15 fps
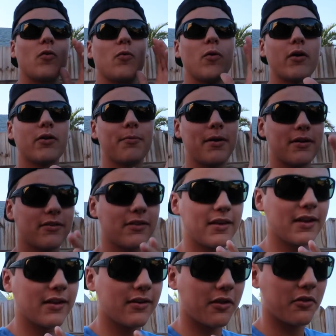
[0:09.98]
welcome back to
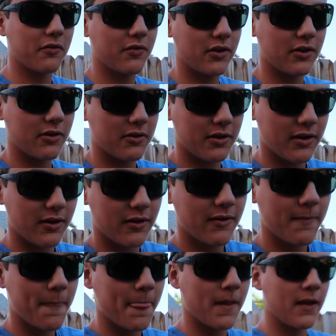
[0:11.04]
yet another video here.
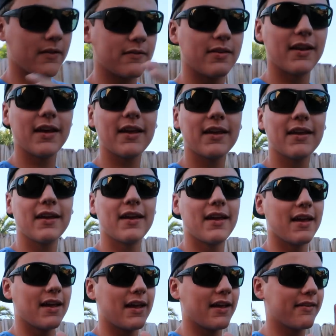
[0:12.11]
Today
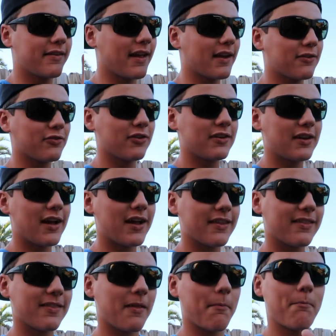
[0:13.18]
is actually
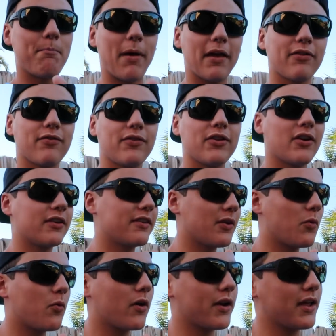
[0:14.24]
not the best video. I
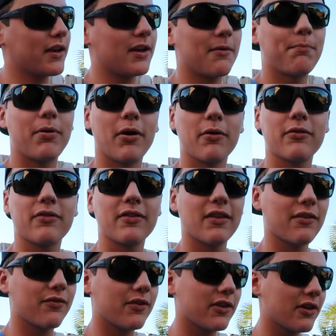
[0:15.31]
didn't want to end up posting
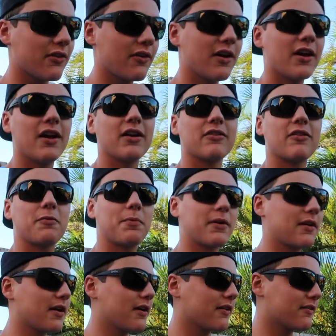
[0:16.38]
this video just
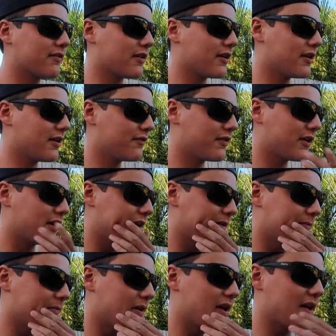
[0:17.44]
because of,
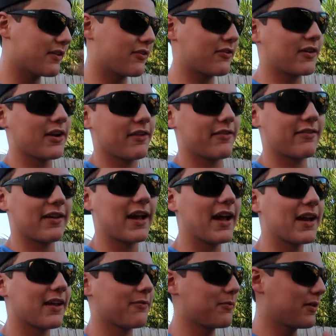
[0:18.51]
uh, it's just kind of
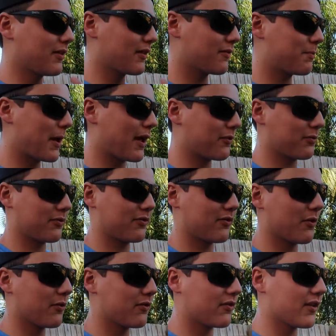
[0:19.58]
sad. I mean, this bass was
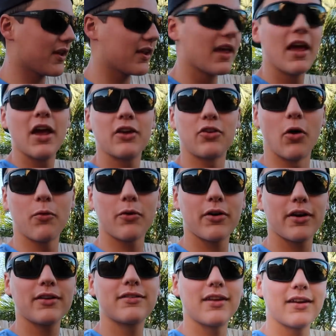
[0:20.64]
so sick. Don't
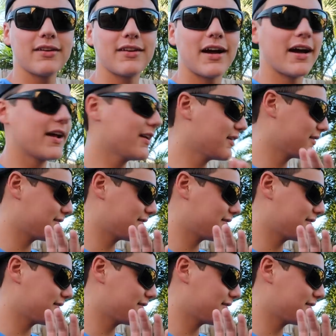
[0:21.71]
worry, didn't die,